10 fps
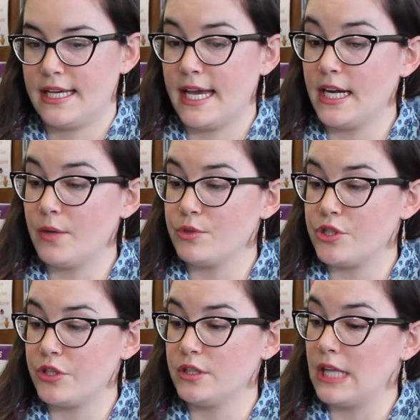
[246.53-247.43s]
Can I
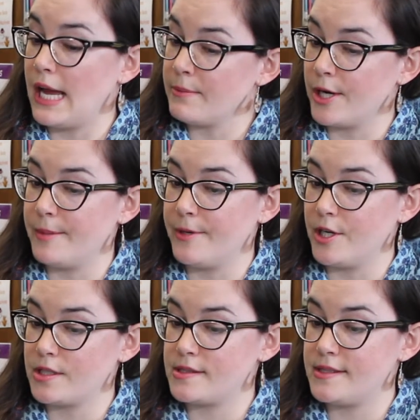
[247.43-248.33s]
return library
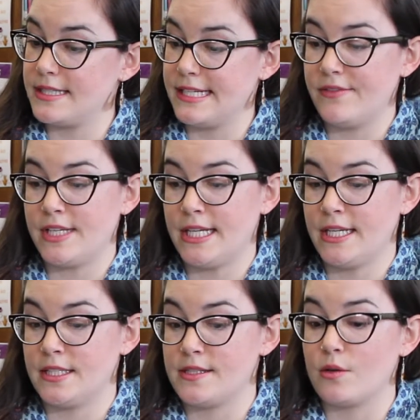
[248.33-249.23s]
books,
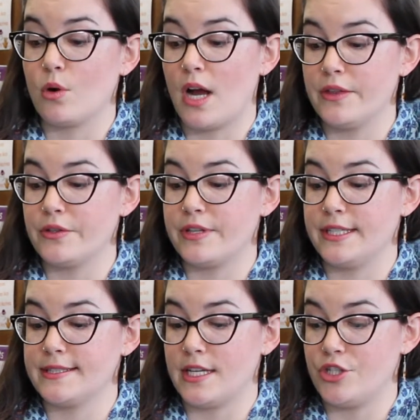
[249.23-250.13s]
DVDs, or other
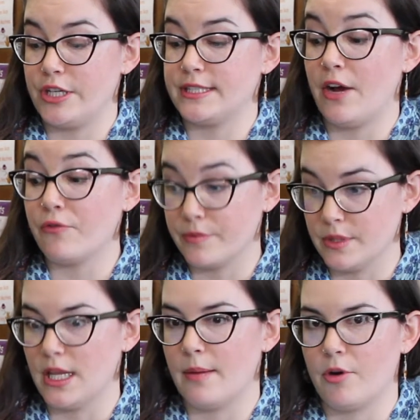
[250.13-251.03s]
things I checked out
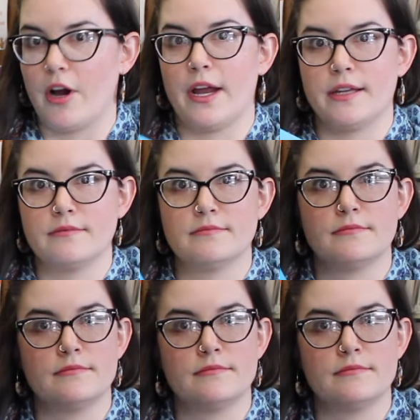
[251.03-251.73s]
from the library?